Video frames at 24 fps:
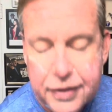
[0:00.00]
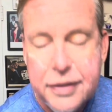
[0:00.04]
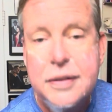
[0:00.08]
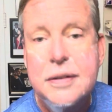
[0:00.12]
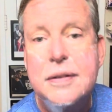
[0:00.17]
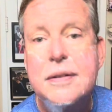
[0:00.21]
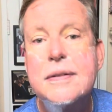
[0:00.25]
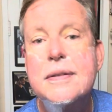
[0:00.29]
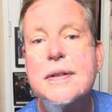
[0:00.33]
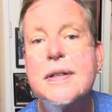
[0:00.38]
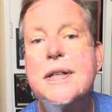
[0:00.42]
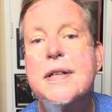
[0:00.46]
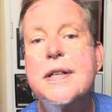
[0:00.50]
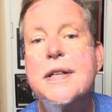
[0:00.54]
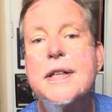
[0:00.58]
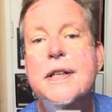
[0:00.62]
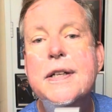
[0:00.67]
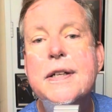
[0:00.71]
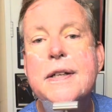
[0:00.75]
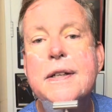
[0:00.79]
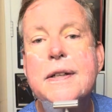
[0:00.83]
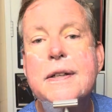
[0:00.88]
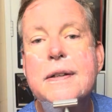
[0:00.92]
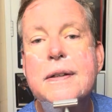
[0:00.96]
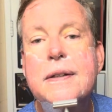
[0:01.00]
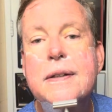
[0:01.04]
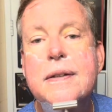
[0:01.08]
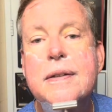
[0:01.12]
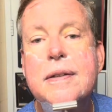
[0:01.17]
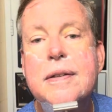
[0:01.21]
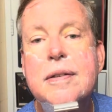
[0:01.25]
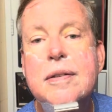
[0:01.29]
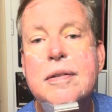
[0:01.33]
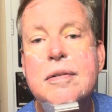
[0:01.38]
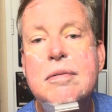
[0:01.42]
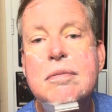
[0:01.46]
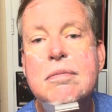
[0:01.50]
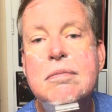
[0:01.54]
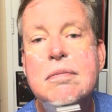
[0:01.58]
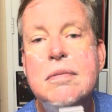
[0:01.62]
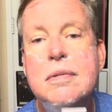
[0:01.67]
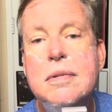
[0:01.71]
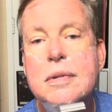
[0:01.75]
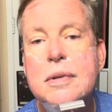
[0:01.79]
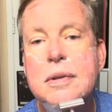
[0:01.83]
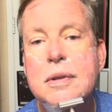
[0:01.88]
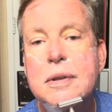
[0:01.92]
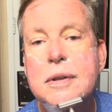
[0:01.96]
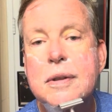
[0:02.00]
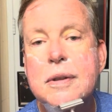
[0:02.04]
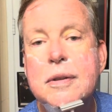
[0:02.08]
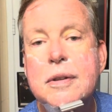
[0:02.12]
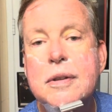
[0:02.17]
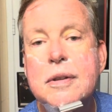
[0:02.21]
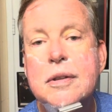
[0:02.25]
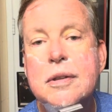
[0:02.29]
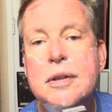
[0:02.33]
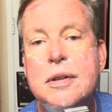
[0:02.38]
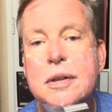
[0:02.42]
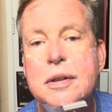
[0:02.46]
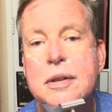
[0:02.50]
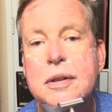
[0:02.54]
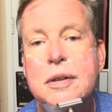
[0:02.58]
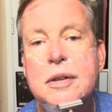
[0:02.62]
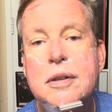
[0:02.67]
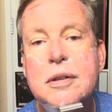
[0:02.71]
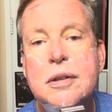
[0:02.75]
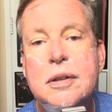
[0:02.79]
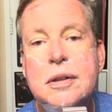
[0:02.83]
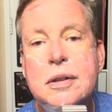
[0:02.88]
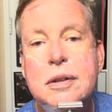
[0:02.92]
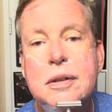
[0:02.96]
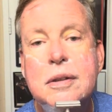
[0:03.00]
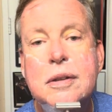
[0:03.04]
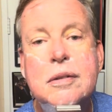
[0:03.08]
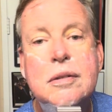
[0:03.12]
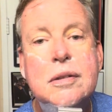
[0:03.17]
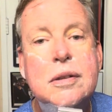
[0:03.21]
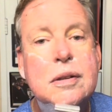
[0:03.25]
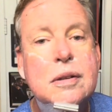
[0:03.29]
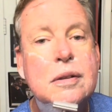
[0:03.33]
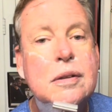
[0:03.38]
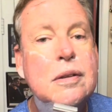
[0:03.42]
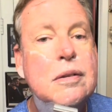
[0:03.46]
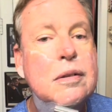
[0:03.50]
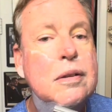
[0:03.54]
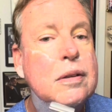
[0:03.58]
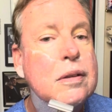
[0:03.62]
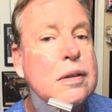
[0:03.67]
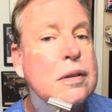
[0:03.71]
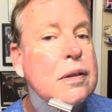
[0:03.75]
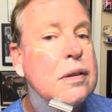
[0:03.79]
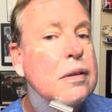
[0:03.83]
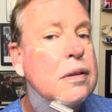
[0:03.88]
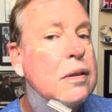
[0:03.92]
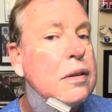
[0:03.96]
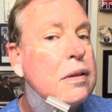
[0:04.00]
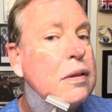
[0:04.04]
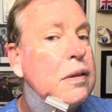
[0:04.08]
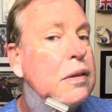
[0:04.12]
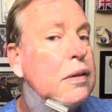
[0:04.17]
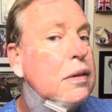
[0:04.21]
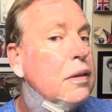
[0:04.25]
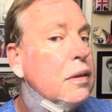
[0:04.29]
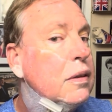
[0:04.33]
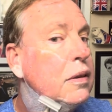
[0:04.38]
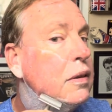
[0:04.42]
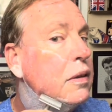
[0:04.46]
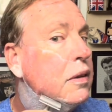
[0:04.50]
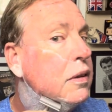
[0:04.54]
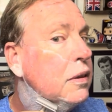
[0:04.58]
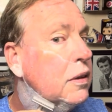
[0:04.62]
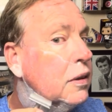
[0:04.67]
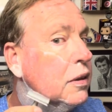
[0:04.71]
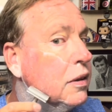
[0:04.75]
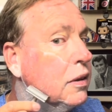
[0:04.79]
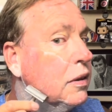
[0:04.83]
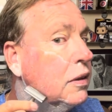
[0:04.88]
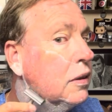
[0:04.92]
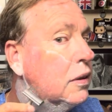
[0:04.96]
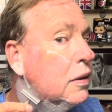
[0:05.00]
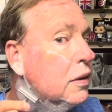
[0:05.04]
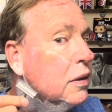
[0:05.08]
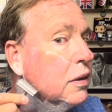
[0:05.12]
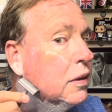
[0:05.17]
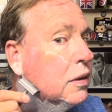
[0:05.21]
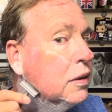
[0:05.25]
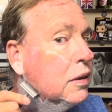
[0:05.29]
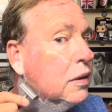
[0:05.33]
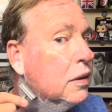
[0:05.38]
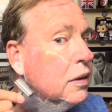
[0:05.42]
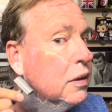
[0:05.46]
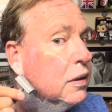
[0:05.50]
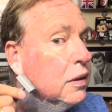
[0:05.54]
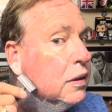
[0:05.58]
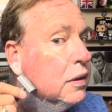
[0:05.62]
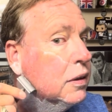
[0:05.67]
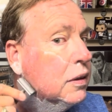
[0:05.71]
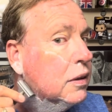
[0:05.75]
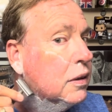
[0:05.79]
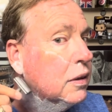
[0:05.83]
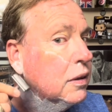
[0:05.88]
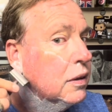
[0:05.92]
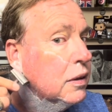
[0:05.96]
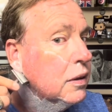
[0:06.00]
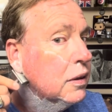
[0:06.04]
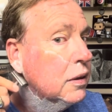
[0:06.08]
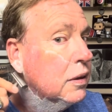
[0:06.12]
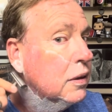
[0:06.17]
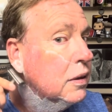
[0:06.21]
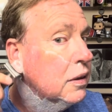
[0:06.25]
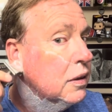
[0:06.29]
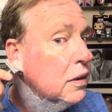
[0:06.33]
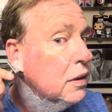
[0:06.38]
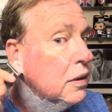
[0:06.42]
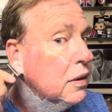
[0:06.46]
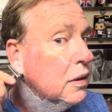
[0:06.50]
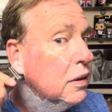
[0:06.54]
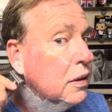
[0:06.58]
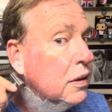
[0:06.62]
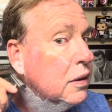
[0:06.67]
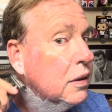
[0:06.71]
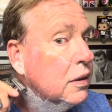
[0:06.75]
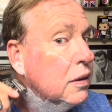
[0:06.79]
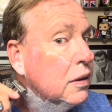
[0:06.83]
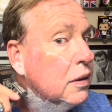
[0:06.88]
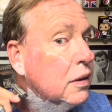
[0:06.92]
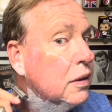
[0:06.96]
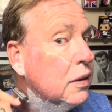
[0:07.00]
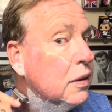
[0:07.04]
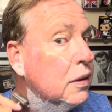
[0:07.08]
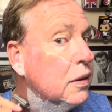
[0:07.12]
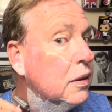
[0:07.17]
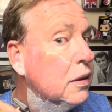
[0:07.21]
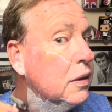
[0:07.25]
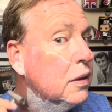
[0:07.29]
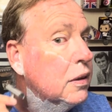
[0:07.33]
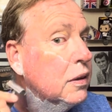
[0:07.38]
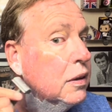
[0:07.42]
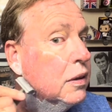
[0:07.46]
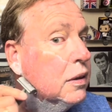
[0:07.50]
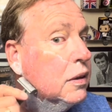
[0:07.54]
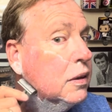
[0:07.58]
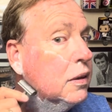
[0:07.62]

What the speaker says: (no one is talking)